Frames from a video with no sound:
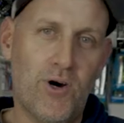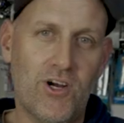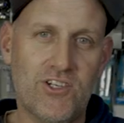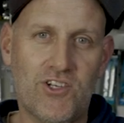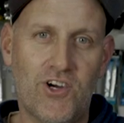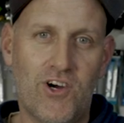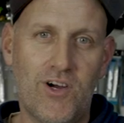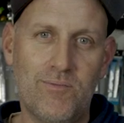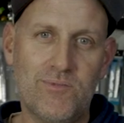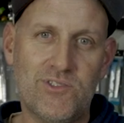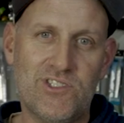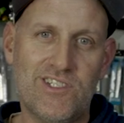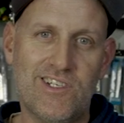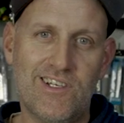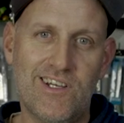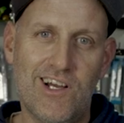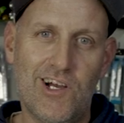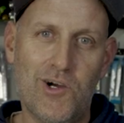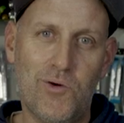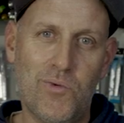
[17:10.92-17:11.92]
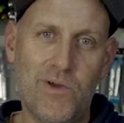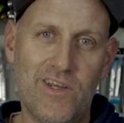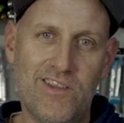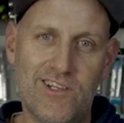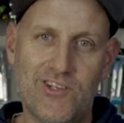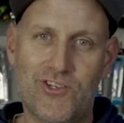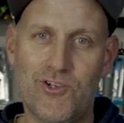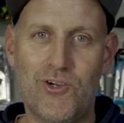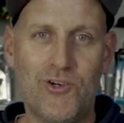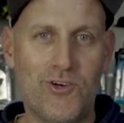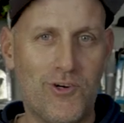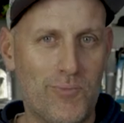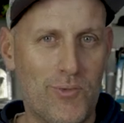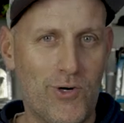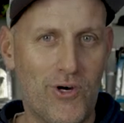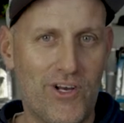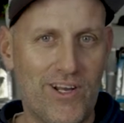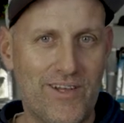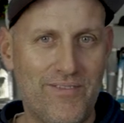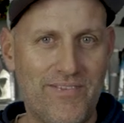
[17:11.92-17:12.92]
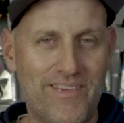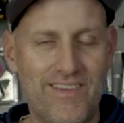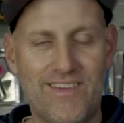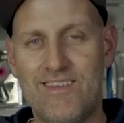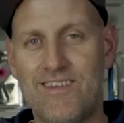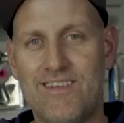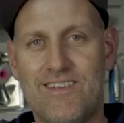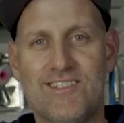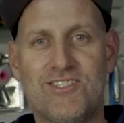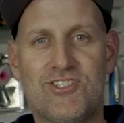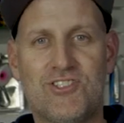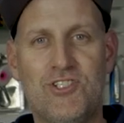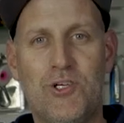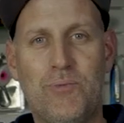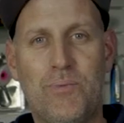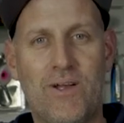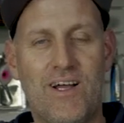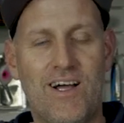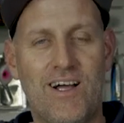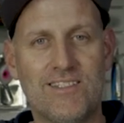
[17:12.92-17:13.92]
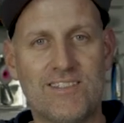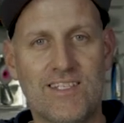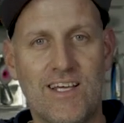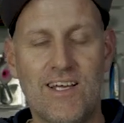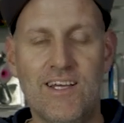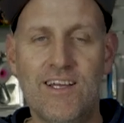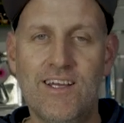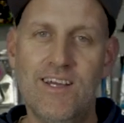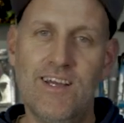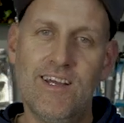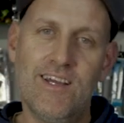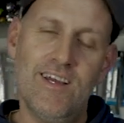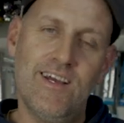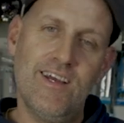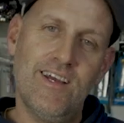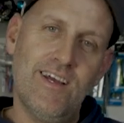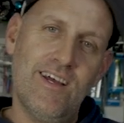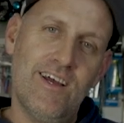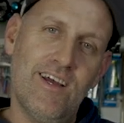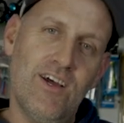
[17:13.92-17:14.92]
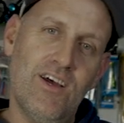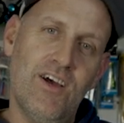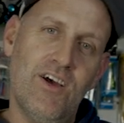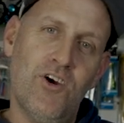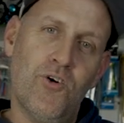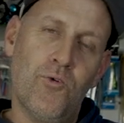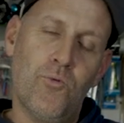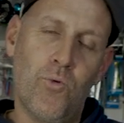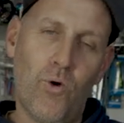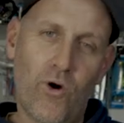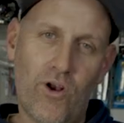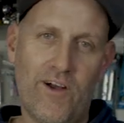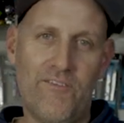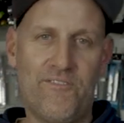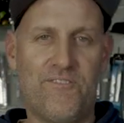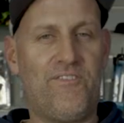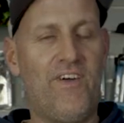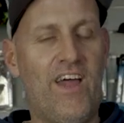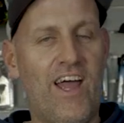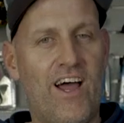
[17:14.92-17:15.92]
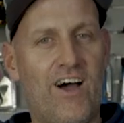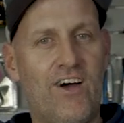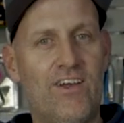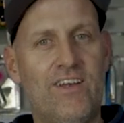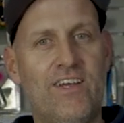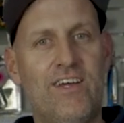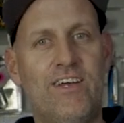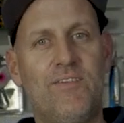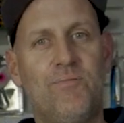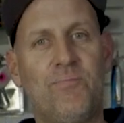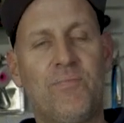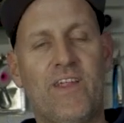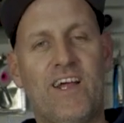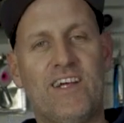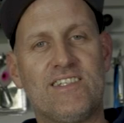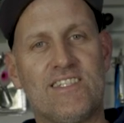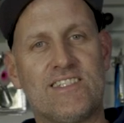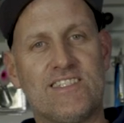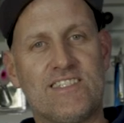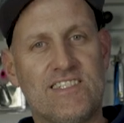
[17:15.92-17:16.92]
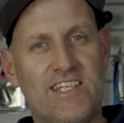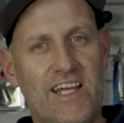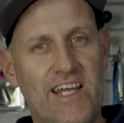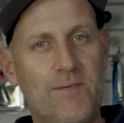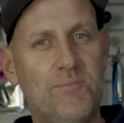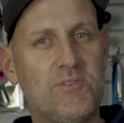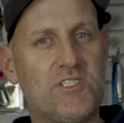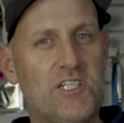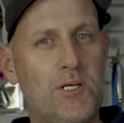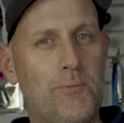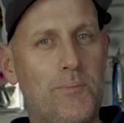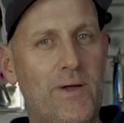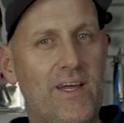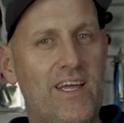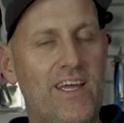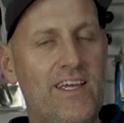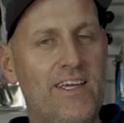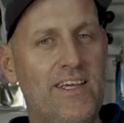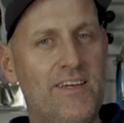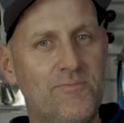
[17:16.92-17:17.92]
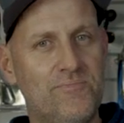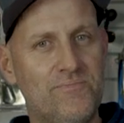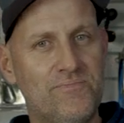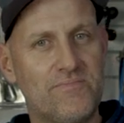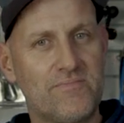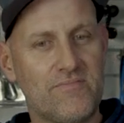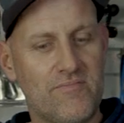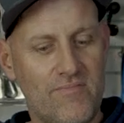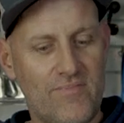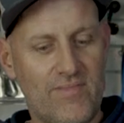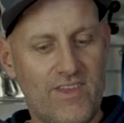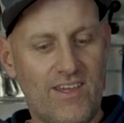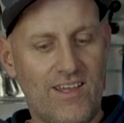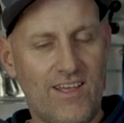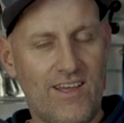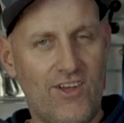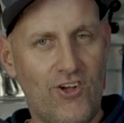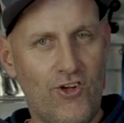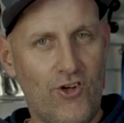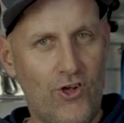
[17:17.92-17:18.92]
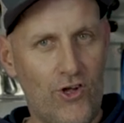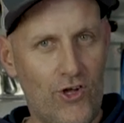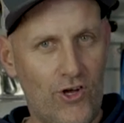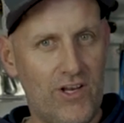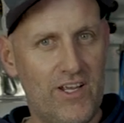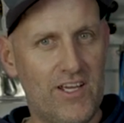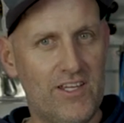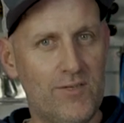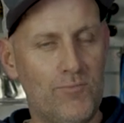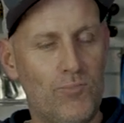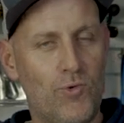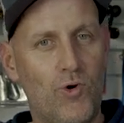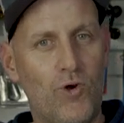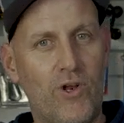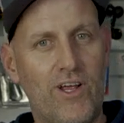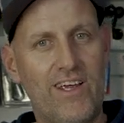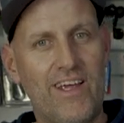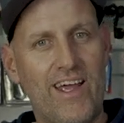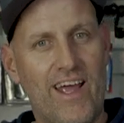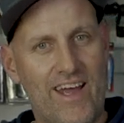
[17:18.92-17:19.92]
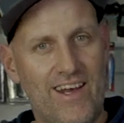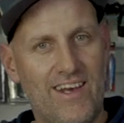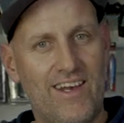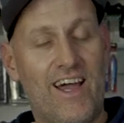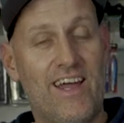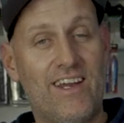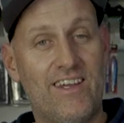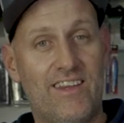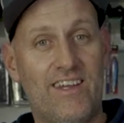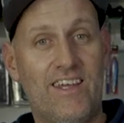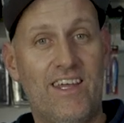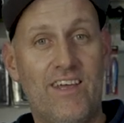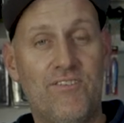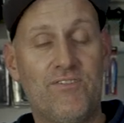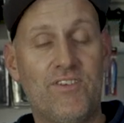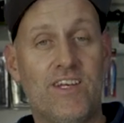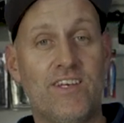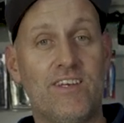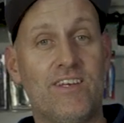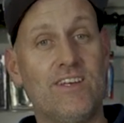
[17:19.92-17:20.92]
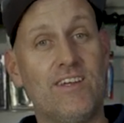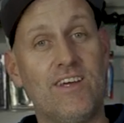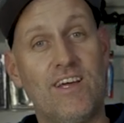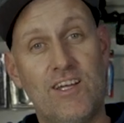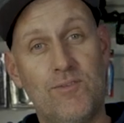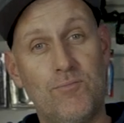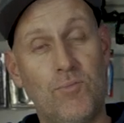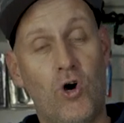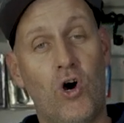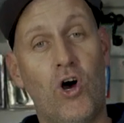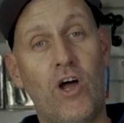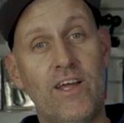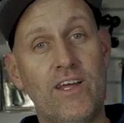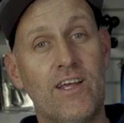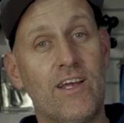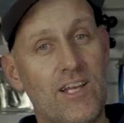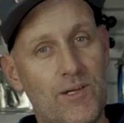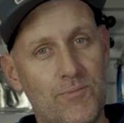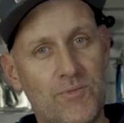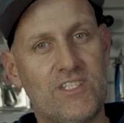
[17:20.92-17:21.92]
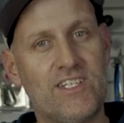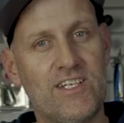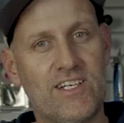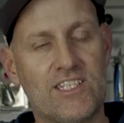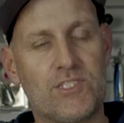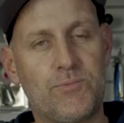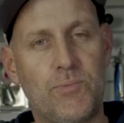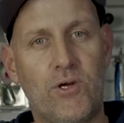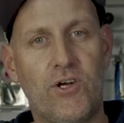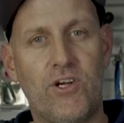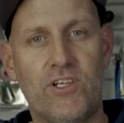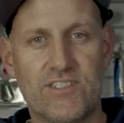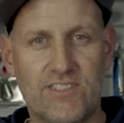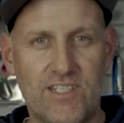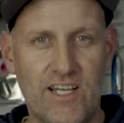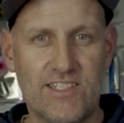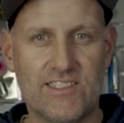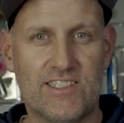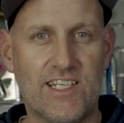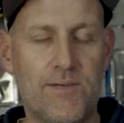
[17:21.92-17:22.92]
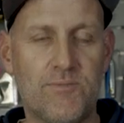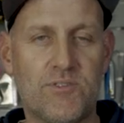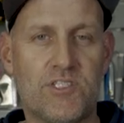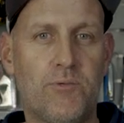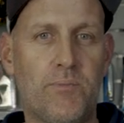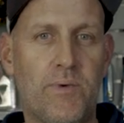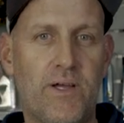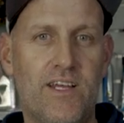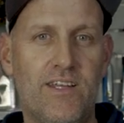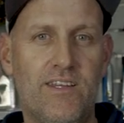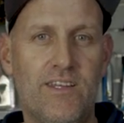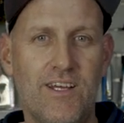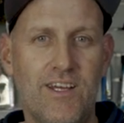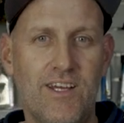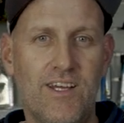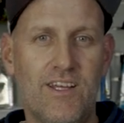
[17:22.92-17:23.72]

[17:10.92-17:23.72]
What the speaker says: bite times are when the tuna are biting. Stupid answer. What I've found is it seems to be early in the morning and late in the evening. In my limited experience, that seems to be